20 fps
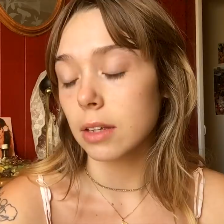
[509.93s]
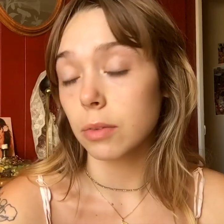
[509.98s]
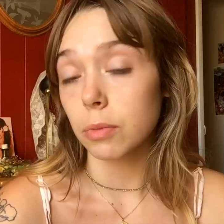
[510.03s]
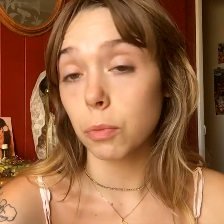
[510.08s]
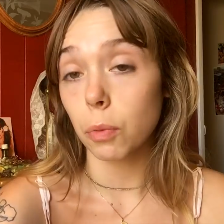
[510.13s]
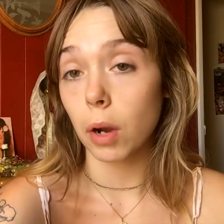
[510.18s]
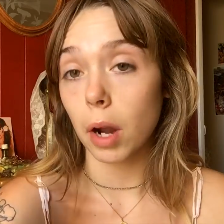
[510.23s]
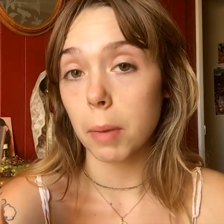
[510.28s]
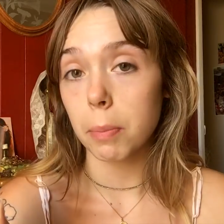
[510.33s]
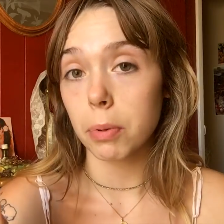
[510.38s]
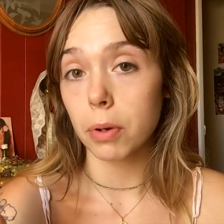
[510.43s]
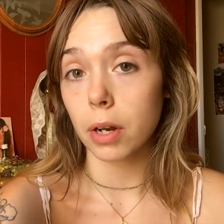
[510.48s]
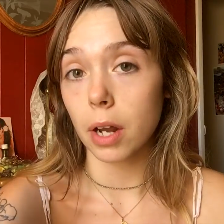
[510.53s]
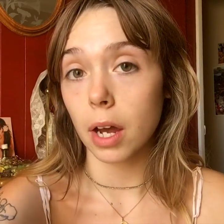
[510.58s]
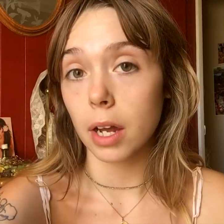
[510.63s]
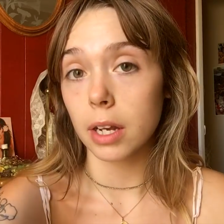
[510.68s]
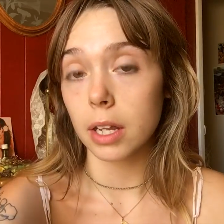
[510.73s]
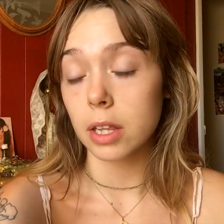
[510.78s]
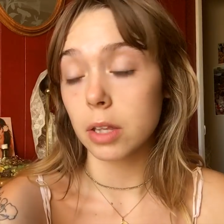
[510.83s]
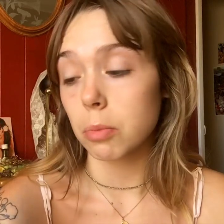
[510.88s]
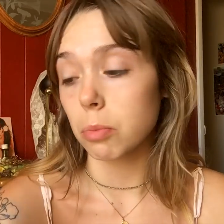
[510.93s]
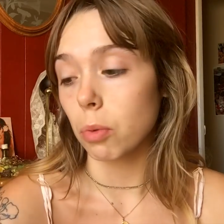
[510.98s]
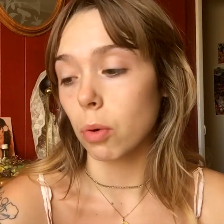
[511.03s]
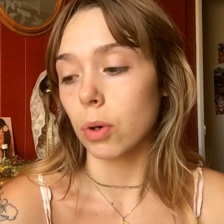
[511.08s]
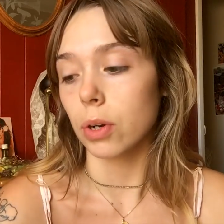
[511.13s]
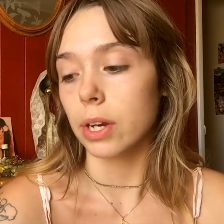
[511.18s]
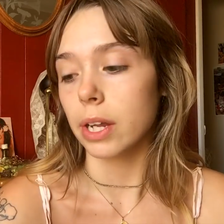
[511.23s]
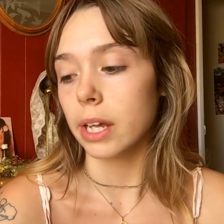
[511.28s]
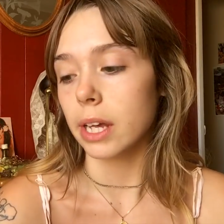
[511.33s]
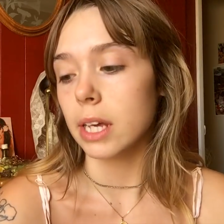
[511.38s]
what I put on in the
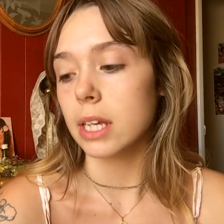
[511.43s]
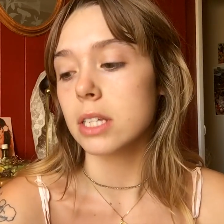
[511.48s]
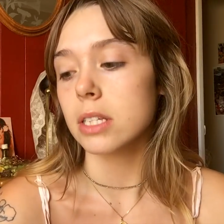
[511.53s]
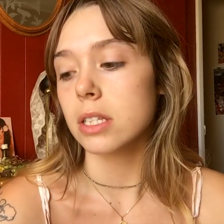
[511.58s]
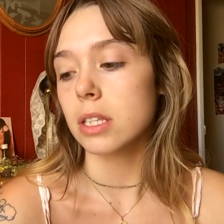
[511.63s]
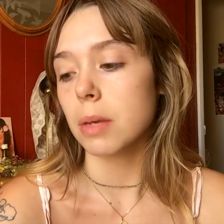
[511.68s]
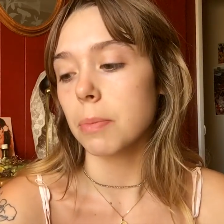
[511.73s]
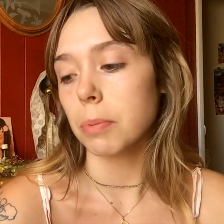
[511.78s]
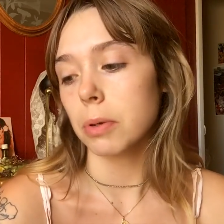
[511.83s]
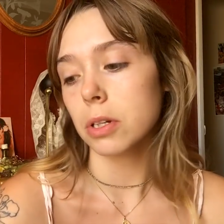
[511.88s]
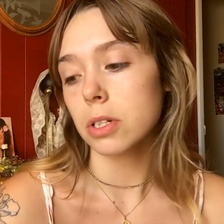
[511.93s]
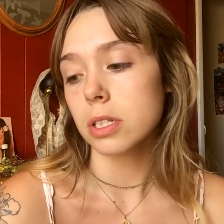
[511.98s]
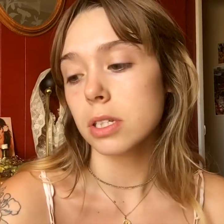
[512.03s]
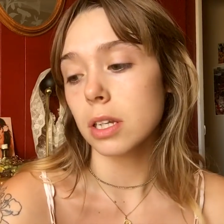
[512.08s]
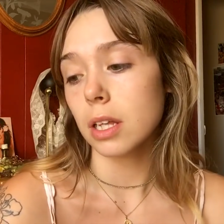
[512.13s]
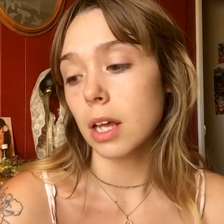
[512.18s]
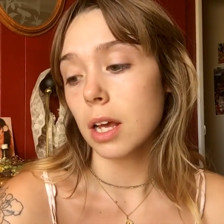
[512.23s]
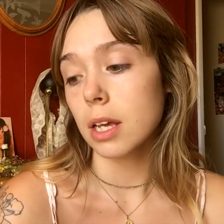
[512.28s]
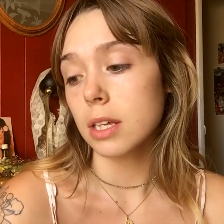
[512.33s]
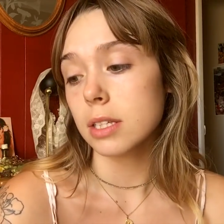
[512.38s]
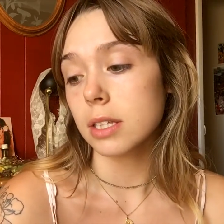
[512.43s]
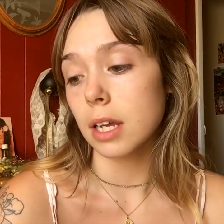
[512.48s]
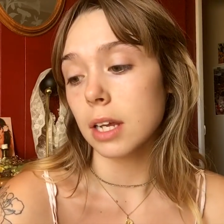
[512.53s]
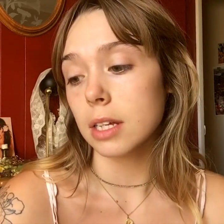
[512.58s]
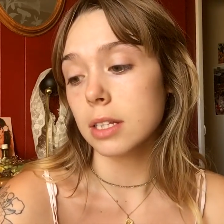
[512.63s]
morning, is the personalized